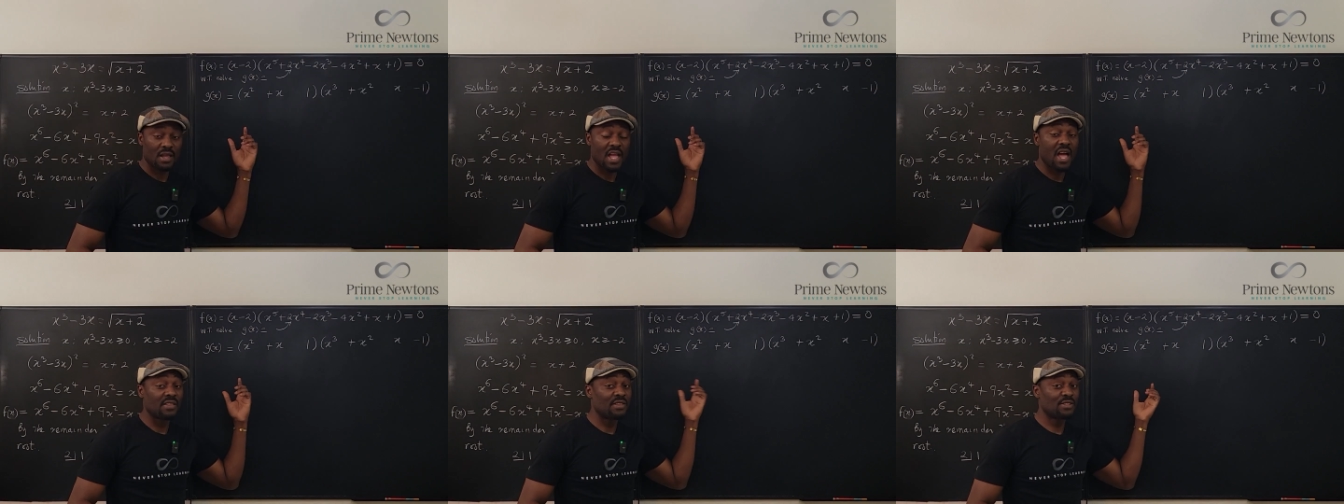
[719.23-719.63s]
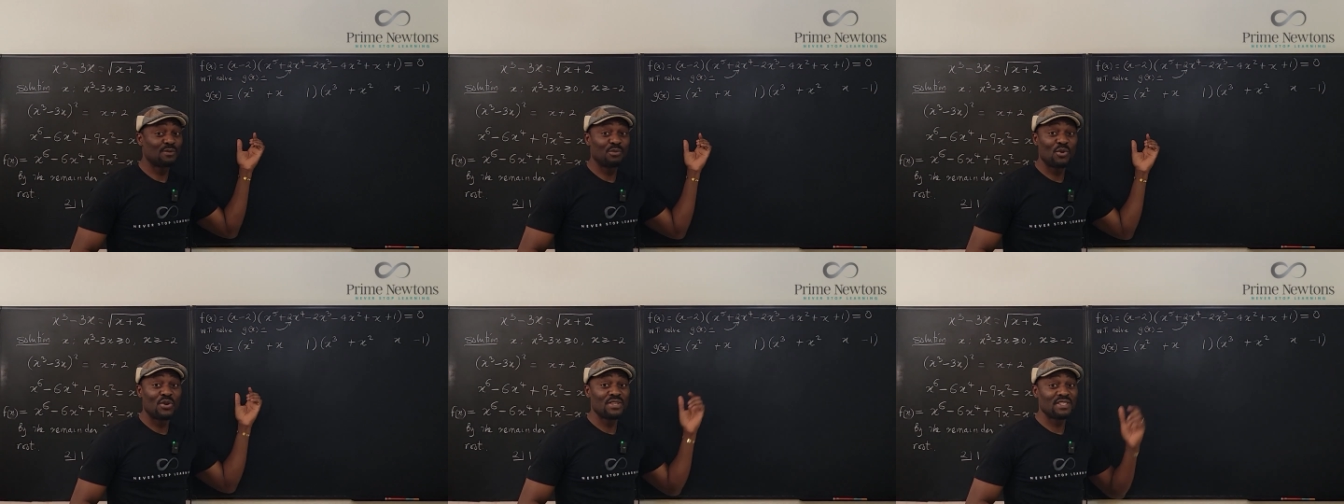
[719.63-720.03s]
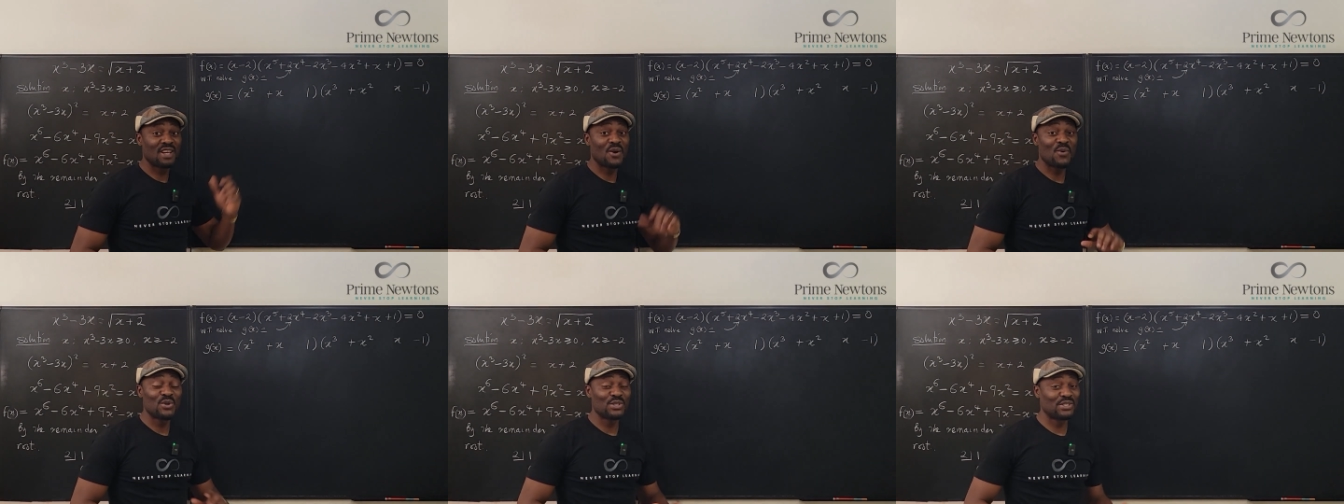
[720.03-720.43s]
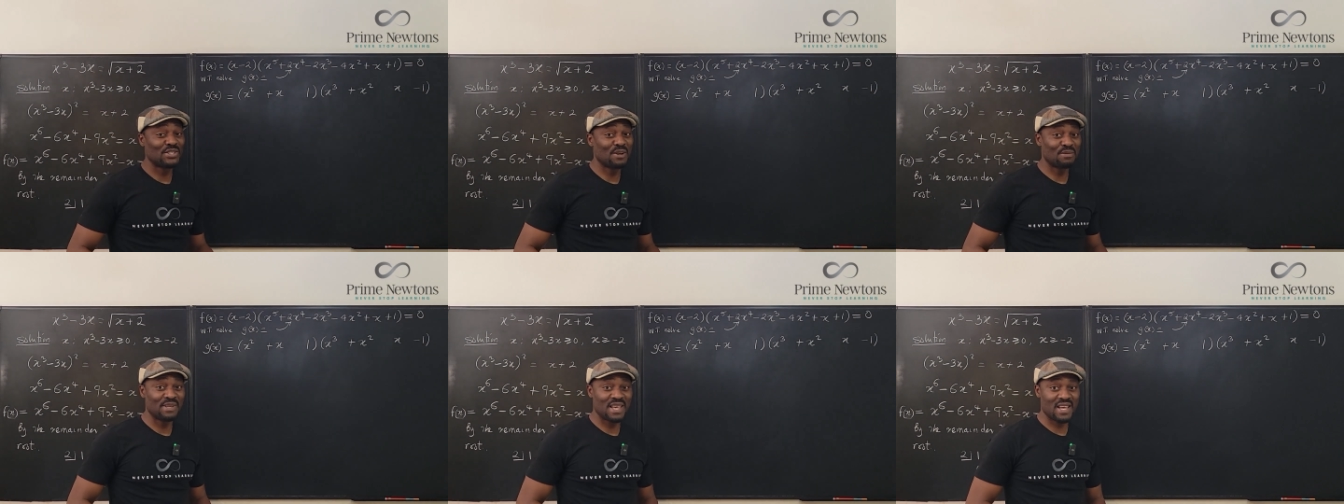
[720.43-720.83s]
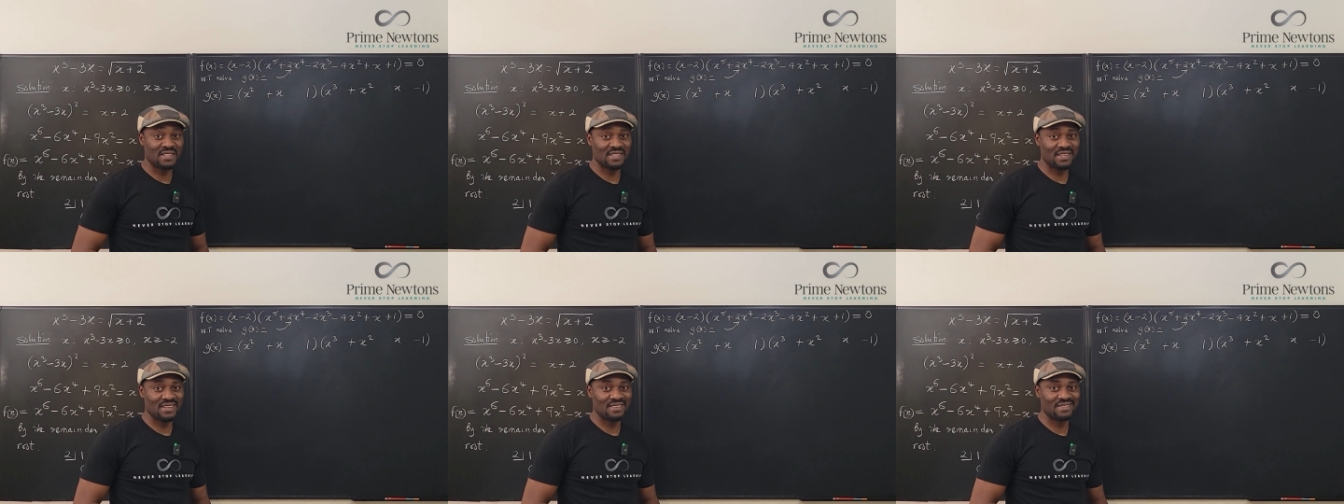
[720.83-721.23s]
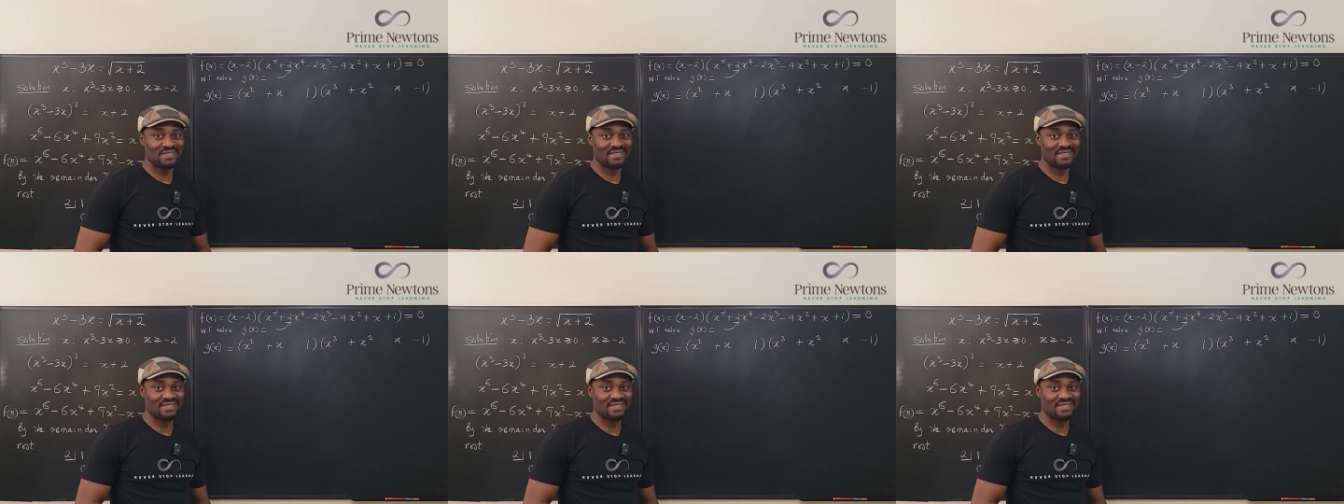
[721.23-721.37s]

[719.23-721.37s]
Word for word: at this point, I want to stop guessing,